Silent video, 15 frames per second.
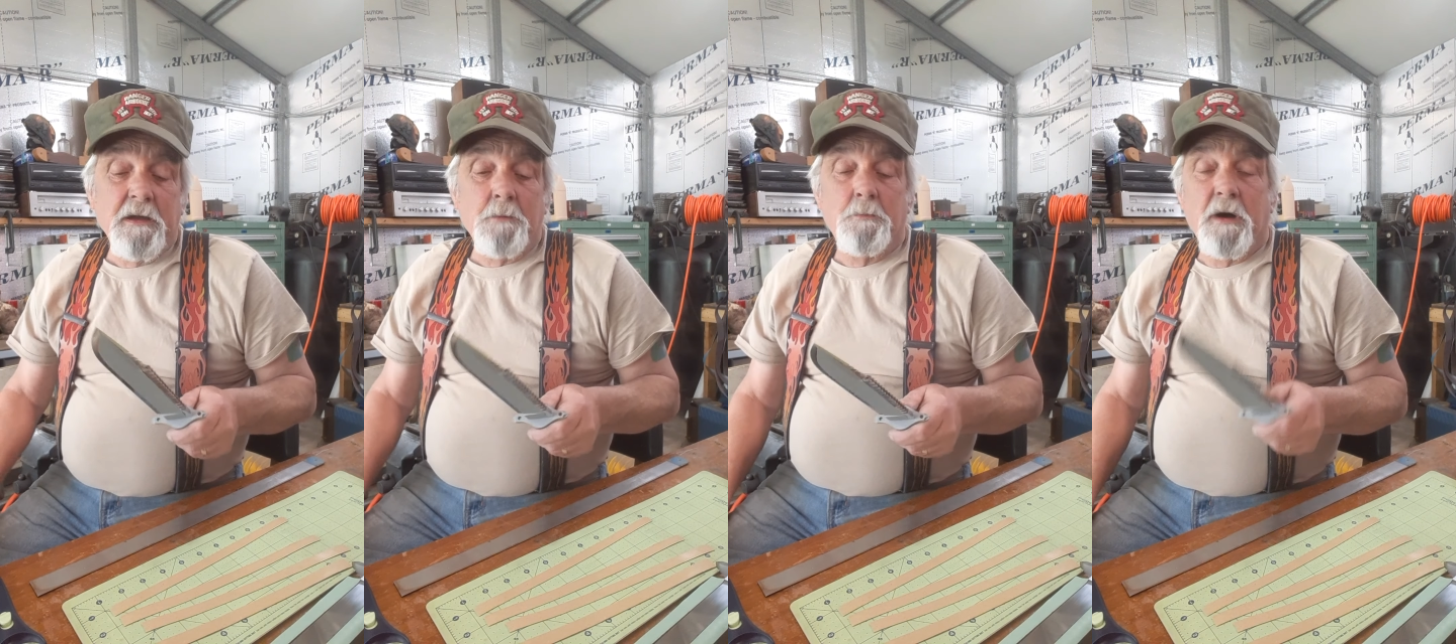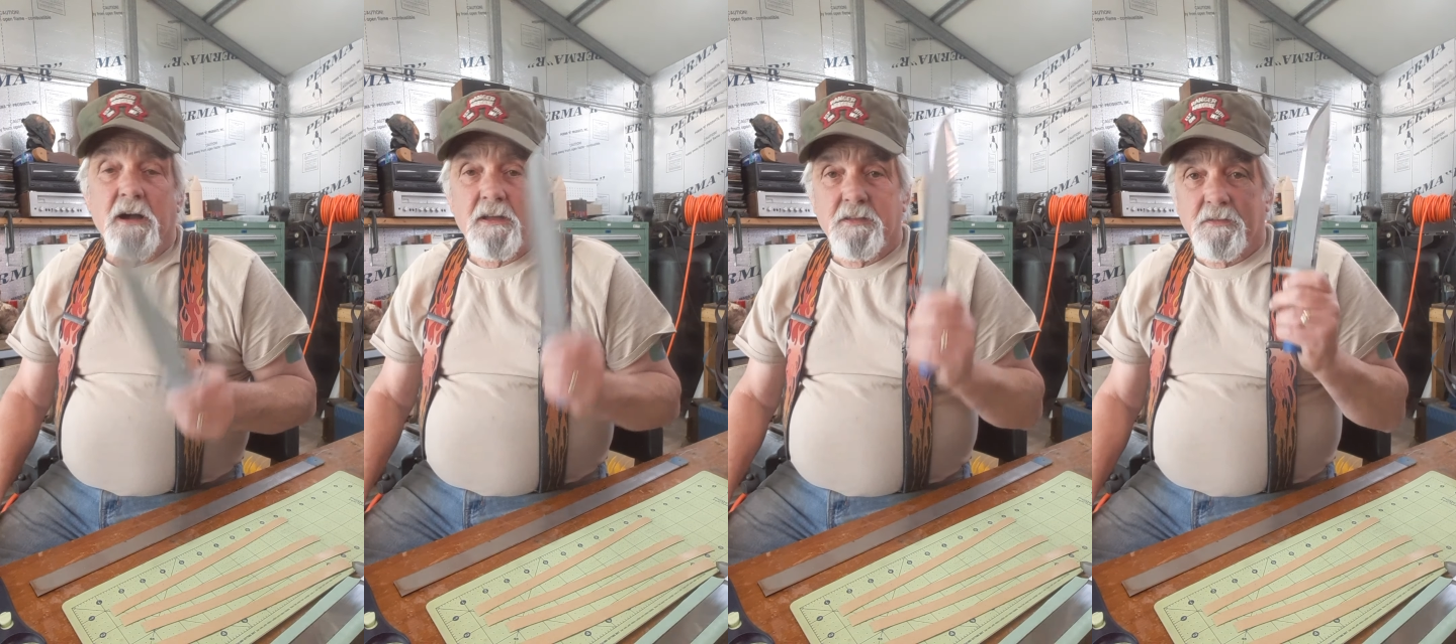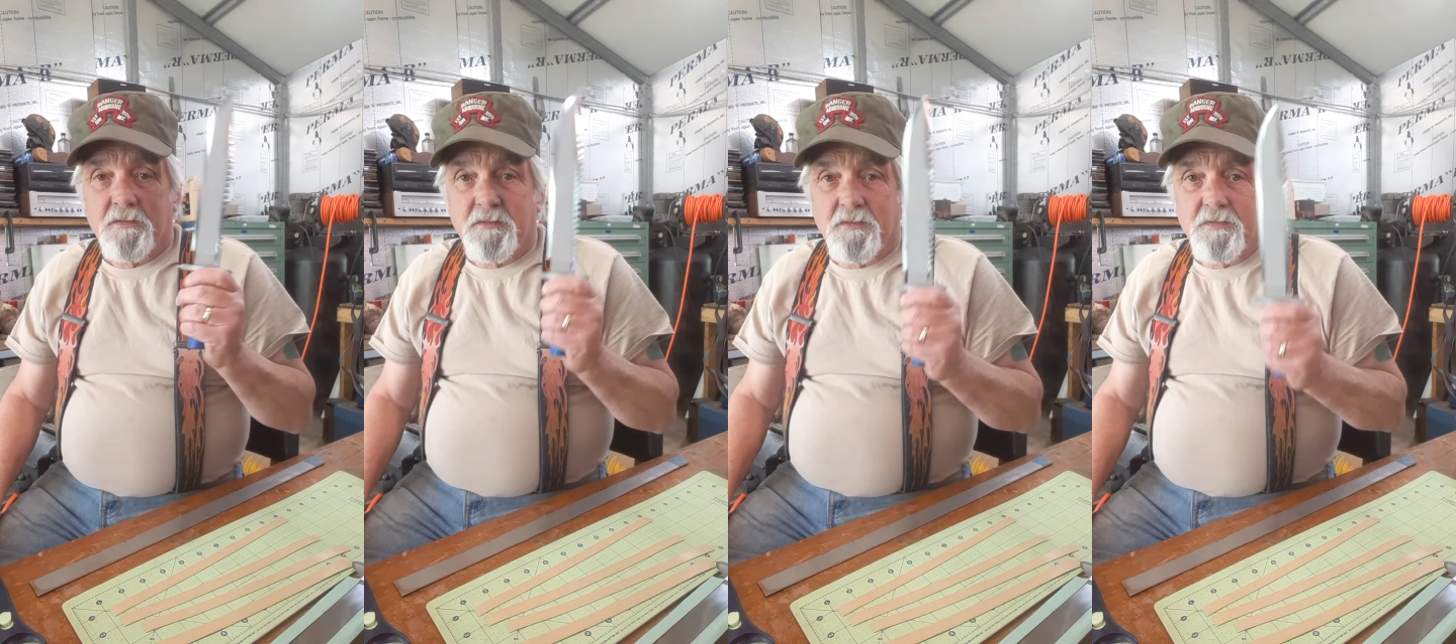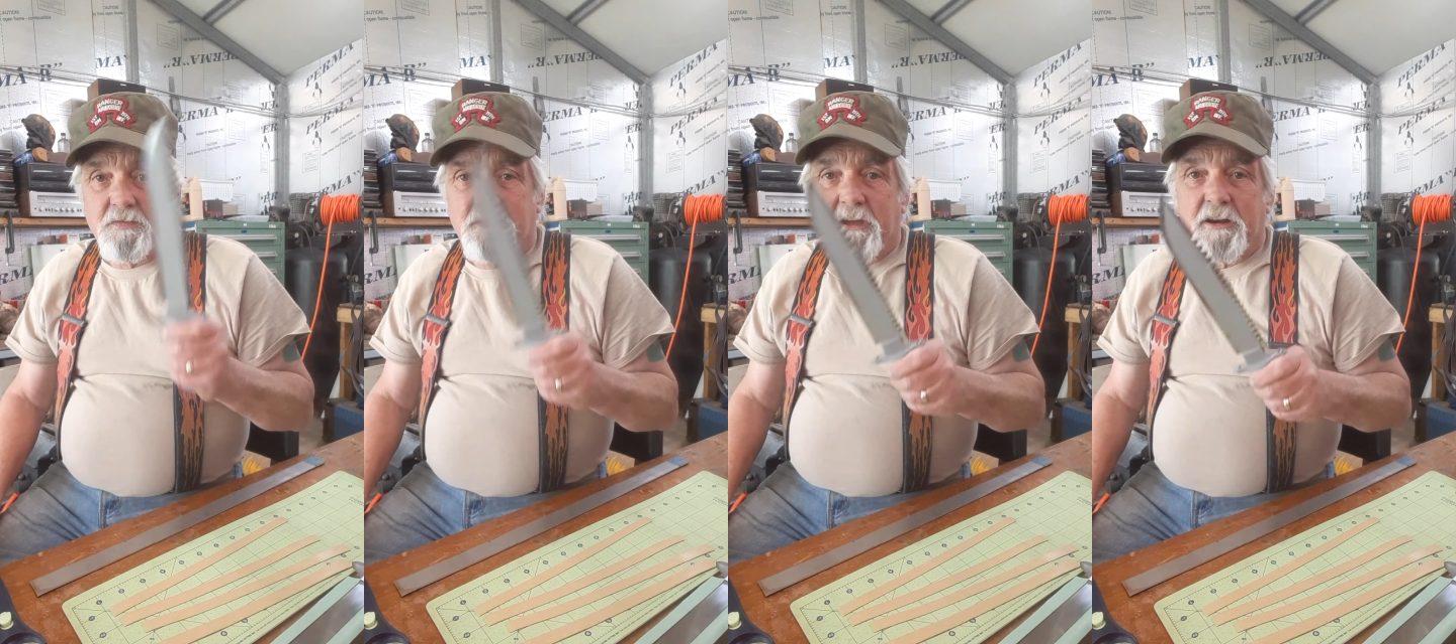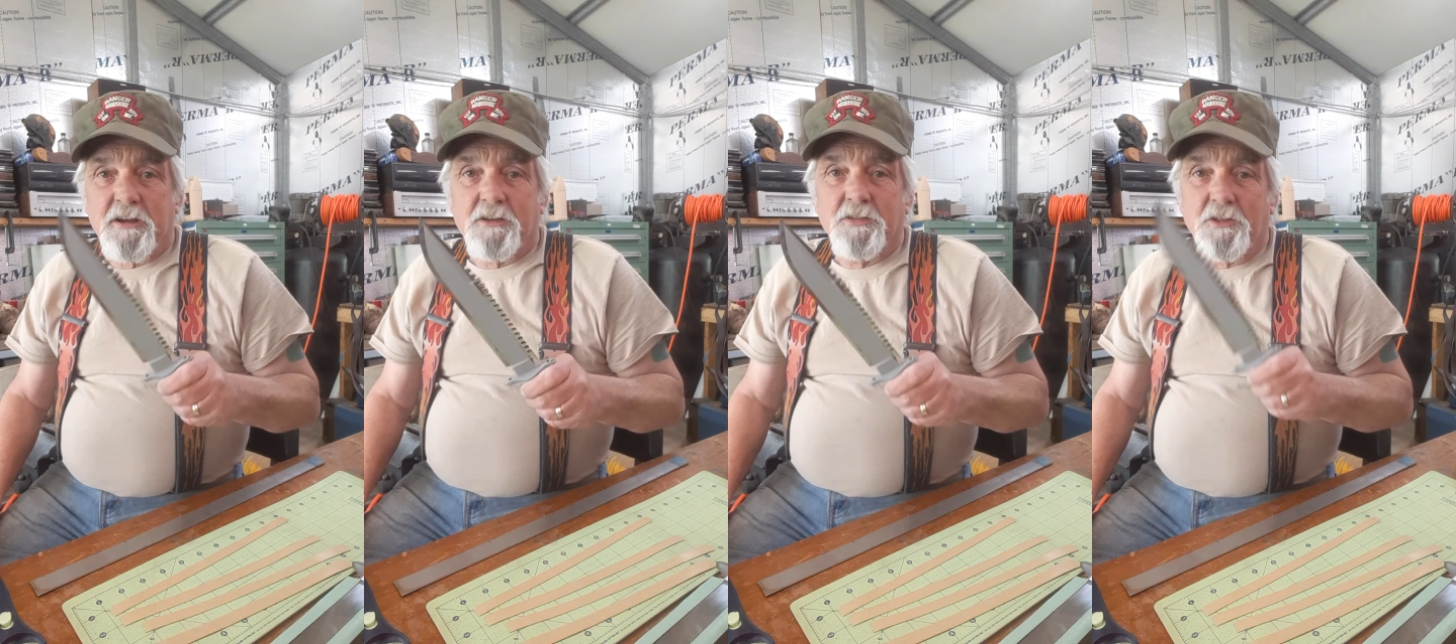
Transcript: but that it